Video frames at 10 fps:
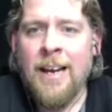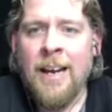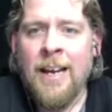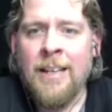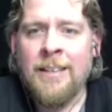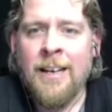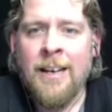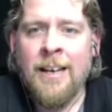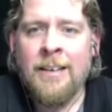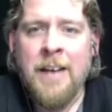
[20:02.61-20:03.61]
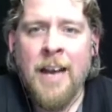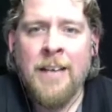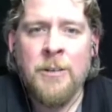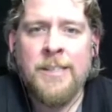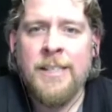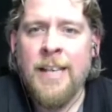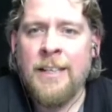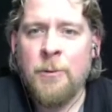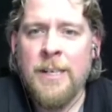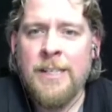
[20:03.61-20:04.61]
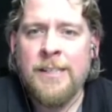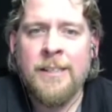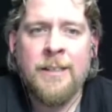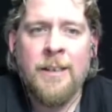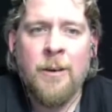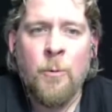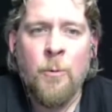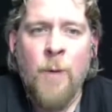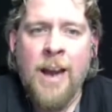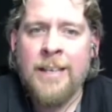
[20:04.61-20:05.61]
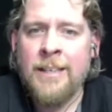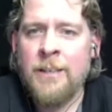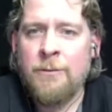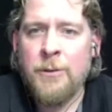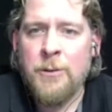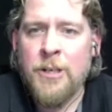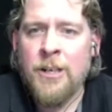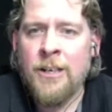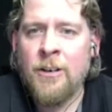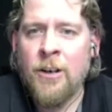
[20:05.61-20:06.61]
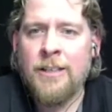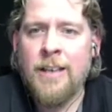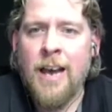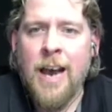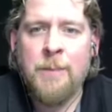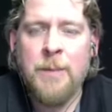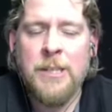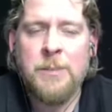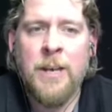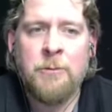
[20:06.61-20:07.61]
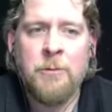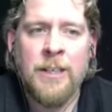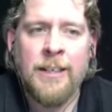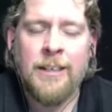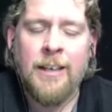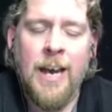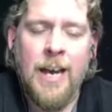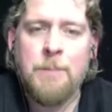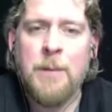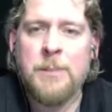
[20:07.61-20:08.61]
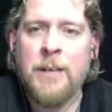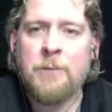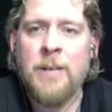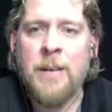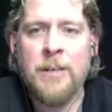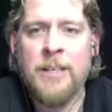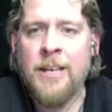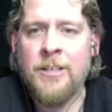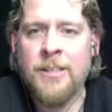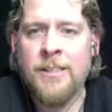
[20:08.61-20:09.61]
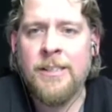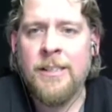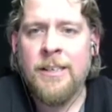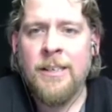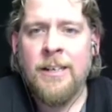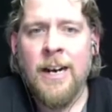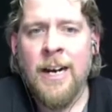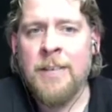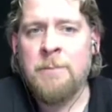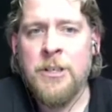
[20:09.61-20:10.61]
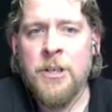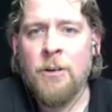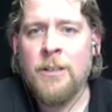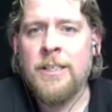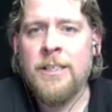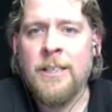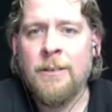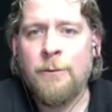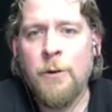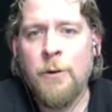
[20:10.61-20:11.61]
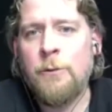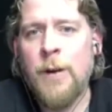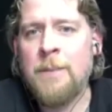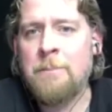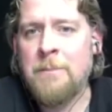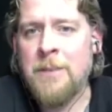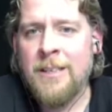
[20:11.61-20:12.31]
And I don't see any reason why in the future not hyperspectral applications are majority full frame.